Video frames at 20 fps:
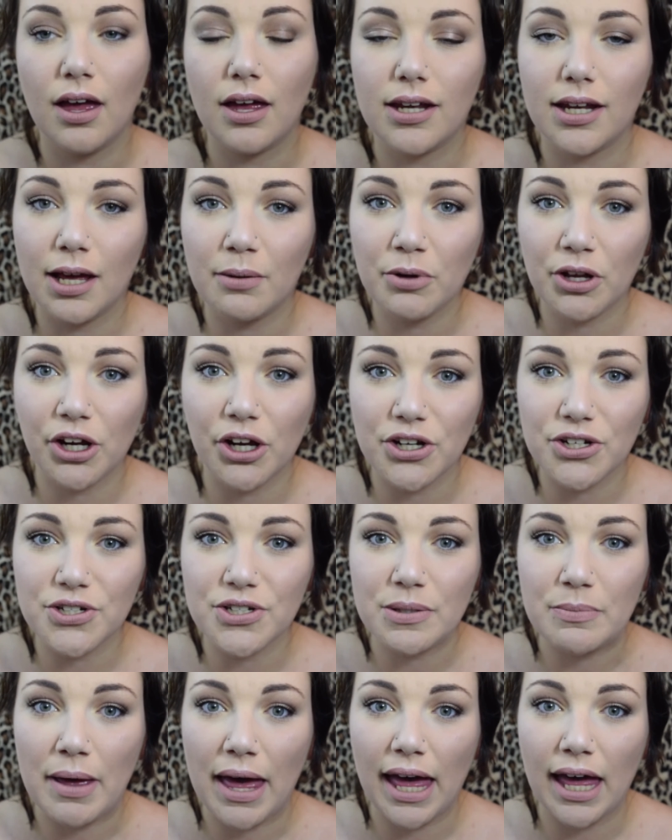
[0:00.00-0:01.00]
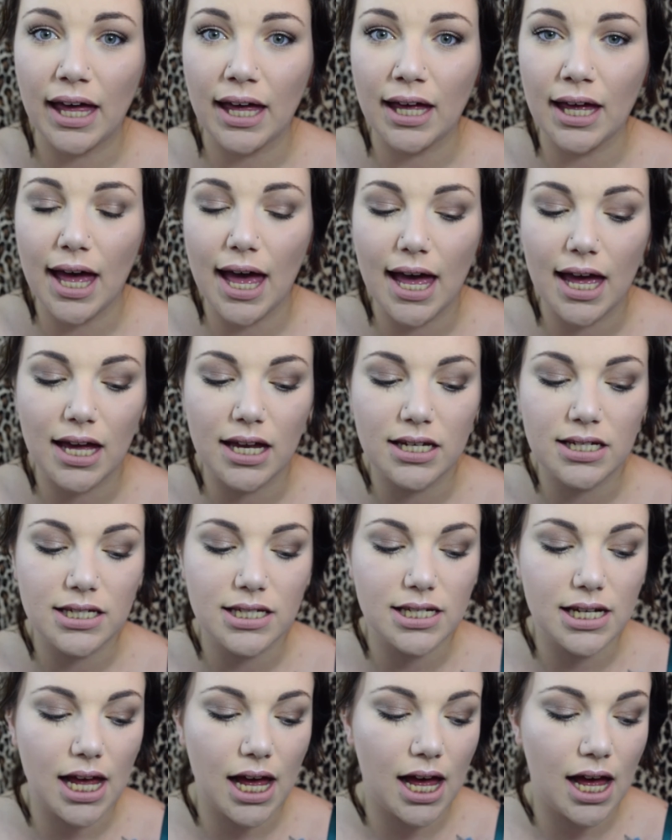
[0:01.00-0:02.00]
Now I'm going to go do some hair, and
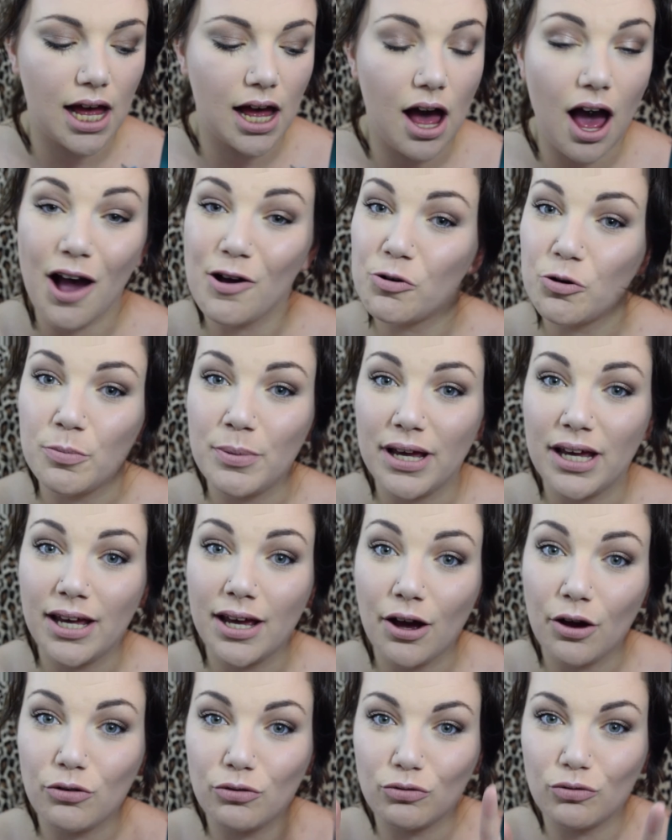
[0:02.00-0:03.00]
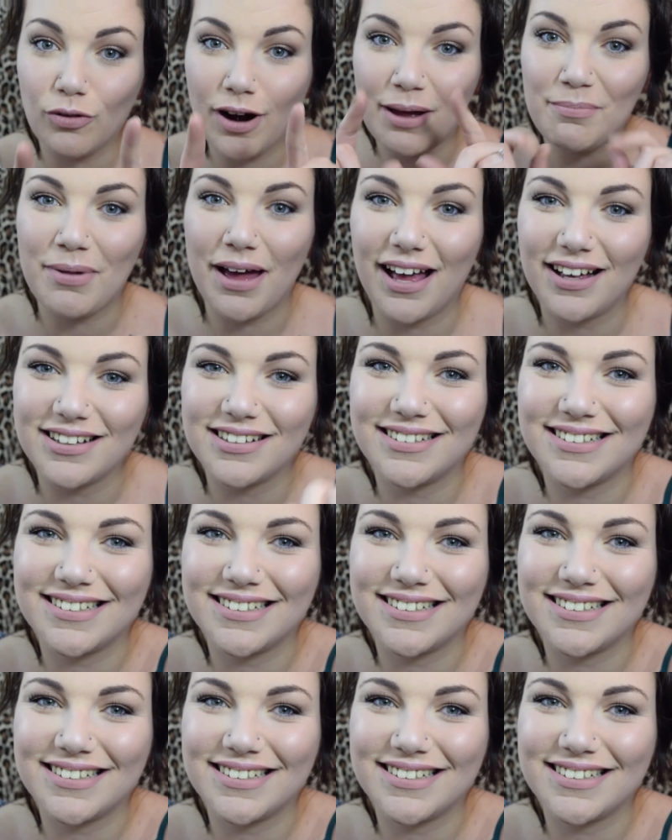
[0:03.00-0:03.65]
I will be right back.